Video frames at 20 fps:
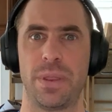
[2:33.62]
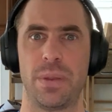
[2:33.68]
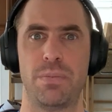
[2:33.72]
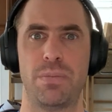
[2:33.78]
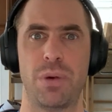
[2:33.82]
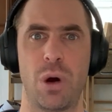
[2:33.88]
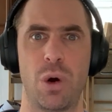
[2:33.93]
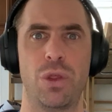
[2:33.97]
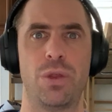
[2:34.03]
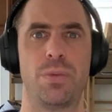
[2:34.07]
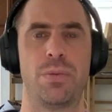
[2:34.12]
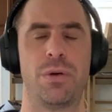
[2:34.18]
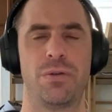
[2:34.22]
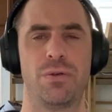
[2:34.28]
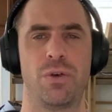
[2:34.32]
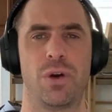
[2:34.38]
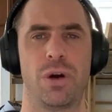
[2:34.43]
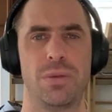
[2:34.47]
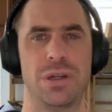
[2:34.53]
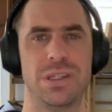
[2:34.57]
both
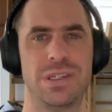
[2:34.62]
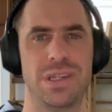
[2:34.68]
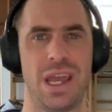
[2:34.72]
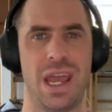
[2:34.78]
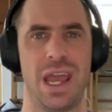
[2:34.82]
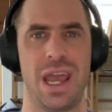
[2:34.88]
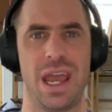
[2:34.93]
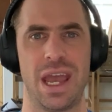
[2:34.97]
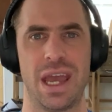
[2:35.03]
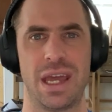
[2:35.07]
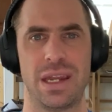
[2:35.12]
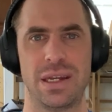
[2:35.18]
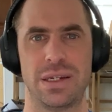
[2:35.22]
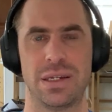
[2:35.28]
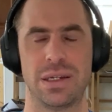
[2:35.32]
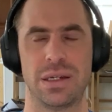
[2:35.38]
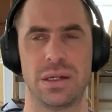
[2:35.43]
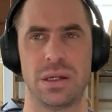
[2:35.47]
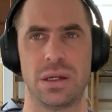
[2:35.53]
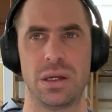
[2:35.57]
performance
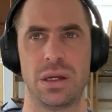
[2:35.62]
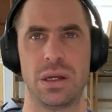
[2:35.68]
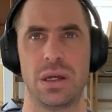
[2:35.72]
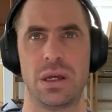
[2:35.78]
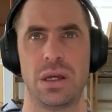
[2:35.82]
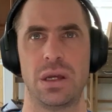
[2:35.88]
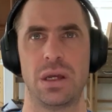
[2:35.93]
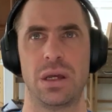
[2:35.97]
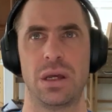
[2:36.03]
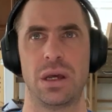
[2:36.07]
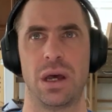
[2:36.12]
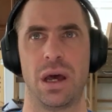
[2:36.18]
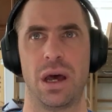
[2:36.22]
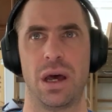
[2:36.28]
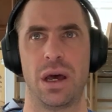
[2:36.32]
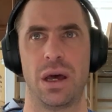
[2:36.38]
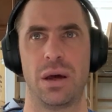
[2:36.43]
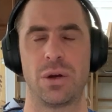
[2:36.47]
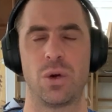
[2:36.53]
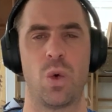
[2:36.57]
and
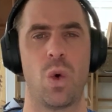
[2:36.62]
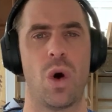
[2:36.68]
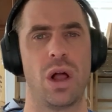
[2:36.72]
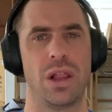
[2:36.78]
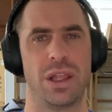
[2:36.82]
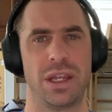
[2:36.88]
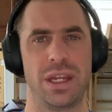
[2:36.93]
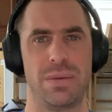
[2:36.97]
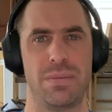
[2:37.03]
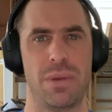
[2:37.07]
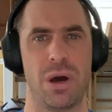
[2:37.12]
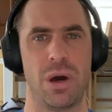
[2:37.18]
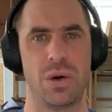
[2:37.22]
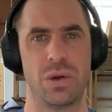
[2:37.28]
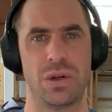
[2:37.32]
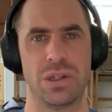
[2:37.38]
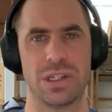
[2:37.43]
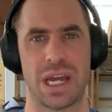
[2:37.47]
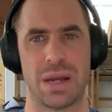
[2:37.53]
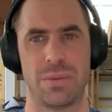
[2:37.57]
uh, quality
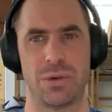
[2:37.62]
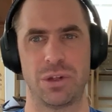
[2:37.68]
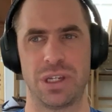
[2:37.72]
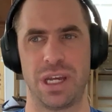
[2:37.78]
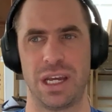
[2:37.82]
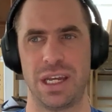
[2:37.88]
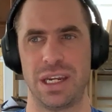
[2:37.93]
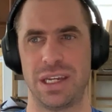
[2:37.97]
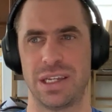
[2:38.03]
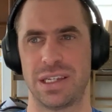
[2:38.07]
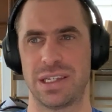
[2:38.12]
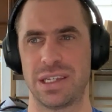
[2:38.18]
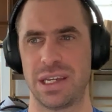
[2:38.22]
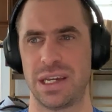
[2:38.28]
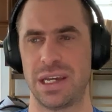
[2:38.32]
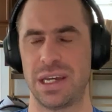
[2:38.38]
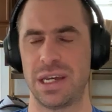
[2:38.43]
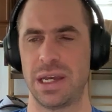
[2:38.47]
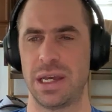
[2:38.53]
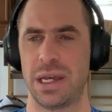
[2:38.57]
mode
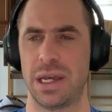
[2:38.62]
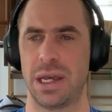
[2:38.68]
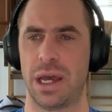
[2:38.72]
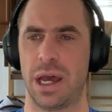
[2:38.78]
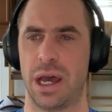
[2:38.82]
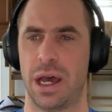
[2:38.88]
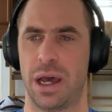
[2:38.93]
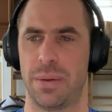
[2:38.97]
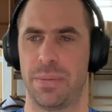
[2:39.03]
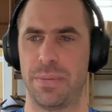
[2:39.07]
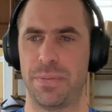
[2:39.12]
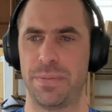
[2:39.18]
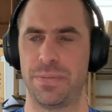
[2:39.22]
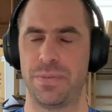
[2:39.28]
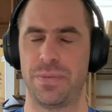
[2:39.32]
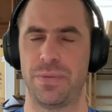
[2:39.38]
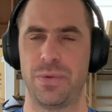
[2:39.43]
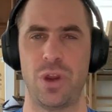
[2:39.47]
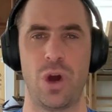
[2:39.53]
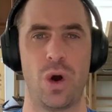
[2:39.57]
simultaneously. Um,
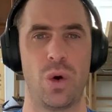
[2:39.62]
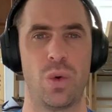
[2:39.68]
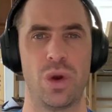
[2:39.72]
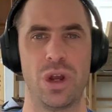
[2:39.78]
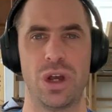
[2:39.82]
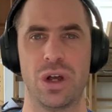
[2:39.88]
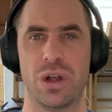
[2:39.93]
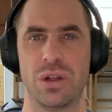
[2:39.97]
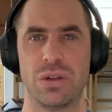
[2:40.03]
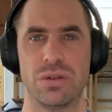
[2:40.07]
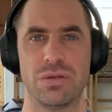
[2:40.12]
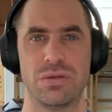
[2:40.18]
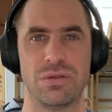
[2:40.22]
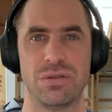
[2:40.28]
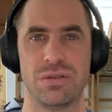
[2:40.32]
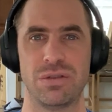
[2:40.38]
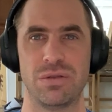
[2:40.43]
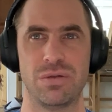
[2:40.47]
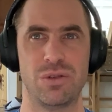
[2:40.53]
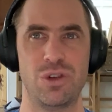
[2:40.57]
no real
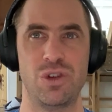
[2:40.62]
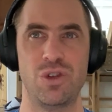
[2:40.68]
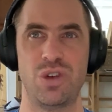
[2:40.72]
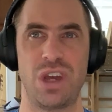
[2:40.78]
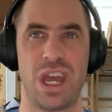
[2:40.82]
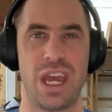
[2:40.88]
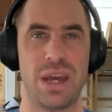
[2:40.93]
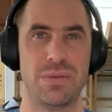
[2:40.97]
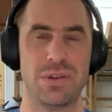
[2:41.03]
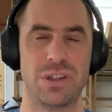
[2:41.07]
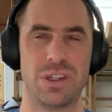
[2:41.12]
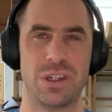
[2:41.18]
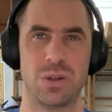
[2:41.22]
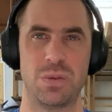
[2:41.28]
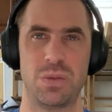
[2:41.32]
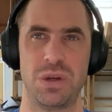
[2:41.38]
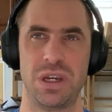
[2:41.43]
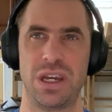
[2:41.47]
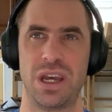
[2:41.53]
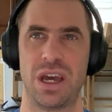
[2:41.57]
new games to
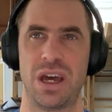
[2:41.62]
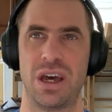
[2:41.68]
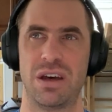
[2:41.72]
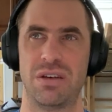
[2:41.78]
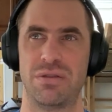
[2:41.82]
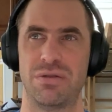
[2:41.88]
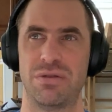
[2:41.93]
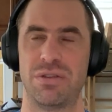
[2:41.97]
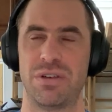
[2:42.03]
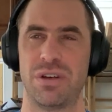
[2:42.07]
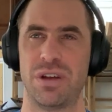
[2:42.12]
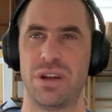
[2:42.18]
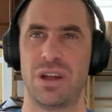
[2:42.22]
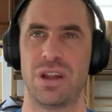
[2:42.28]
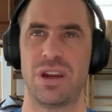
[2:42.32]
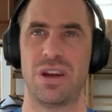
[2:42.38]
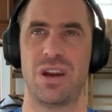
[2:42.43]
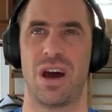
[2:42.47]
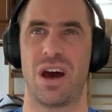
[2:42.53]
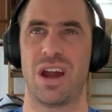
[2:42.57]
speak of.
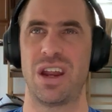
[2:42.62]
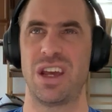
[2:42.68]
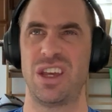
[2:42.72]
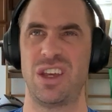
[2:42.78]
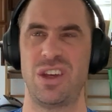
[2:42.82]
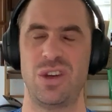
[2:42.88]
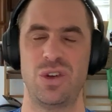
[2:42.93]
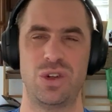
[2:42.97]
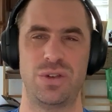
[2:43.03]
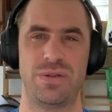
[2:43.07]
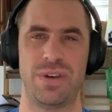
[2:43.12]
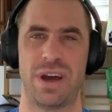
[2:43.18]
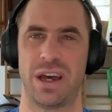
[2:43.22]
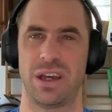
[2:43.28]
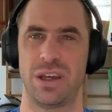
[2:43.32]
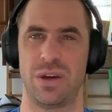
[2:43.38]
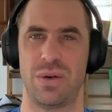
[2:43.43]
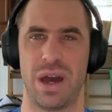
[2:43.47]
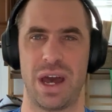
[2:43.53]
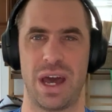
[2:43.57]
Not a huge
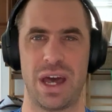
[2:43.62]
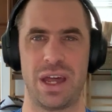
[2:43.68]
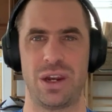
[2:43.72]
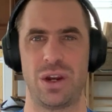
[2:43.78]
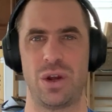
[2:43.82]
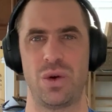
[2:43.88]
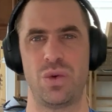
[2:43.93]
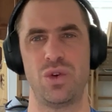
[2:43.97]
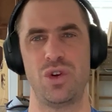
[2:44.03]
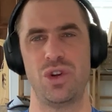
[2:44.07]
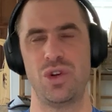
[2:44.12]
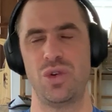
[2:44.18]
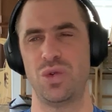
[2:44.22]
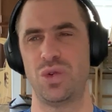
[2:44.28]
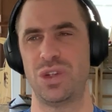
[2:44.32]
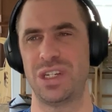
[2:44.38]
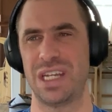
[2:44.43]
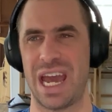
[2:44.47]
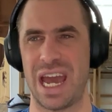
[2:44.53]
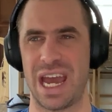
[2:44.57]
value add. No
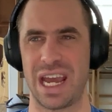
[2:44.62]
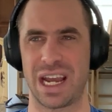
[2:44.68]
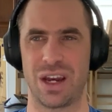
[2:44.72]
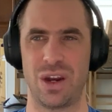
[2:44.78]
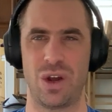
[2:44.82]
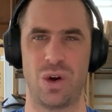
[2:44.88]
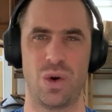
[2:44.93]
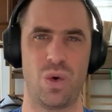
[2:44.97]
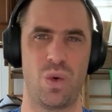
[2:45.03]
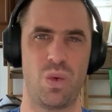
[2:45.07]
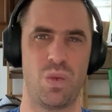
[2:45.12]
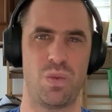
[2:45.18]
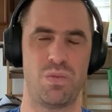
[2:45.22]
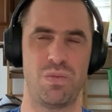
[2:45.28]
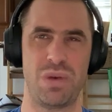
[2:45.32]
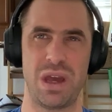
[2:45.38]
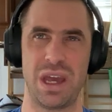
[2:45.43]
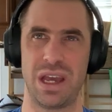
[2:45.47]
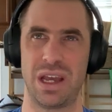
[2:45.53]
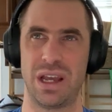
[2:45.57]
new tech. No
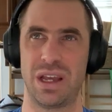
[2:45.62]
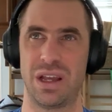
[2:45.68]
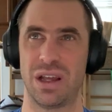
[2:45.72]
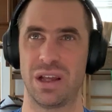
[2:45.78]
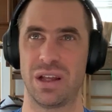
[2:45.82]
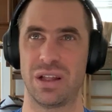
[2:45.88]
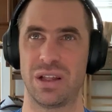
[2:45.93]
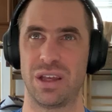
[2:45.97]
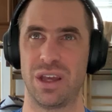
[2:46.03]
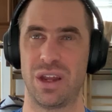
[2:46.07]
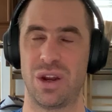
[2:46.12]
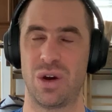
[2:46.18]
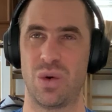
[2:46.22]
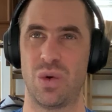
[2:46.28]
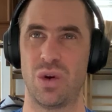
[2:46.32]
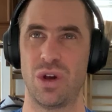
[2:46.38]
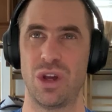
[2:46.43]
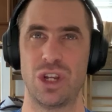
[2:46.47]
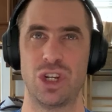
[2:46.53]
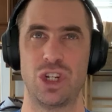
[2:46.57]
big, you
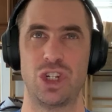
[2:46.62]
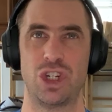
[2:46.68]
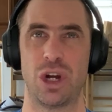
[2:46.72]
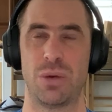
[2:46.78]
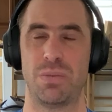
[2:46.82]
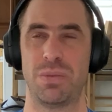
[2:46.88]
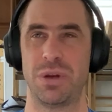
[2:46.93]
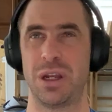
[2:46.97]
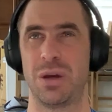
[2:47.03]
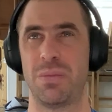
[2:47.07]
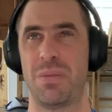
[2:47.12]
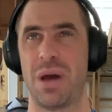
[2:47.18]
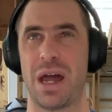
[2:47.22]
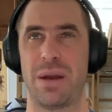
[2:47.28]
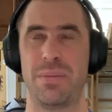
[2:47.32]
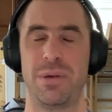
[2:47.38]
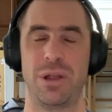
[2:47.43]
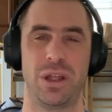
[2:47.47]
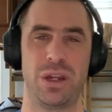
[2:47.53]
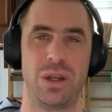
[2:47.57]
know, jump in
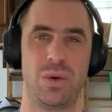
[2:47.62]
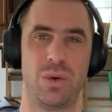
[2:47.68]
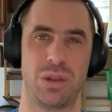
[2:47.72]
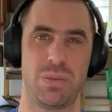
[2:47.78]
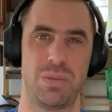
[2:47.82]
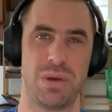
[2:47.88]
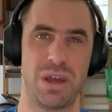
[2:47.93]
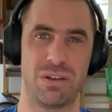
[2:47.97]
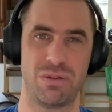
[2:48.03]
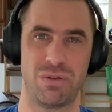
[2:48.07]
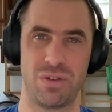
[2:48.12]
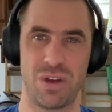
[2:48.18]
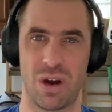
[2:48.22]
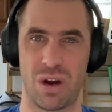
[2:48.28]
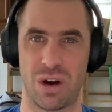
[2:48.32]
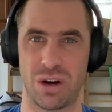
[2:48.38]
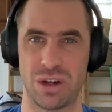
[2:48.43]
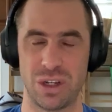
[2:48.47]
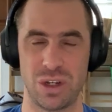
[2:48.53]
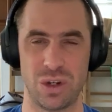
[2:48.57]
compatibility with the
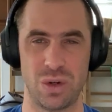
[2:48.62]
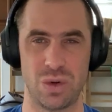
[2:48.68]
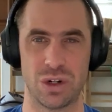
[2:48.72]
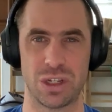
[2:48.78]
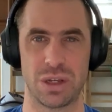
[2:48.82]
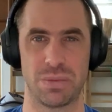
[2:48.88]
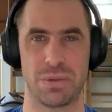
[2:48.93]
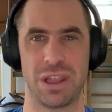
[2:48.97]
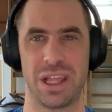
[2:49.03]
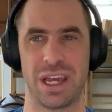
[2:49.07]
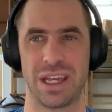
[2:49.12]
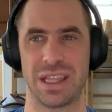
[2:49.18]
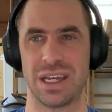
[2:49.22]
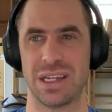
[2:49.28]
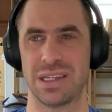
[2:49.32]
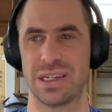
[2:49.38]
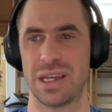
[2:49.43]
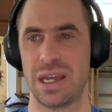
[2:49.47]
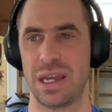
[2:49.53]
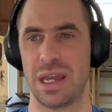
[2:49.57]
PSVR two or something like
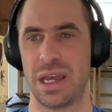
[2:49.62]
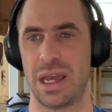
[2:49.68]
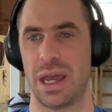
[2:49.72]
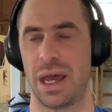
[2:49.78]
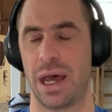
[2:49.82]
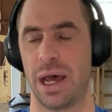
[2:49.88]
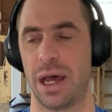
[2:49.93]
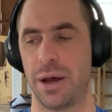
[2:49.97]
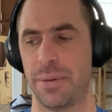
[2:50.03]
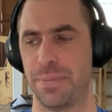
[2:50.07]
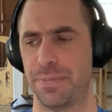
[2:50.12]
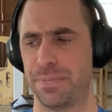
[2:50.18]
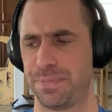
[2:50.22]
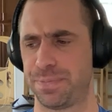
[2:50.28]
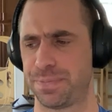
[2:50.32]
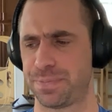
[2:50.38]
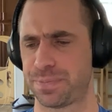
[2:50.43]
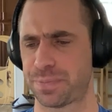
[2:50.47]
this. Um,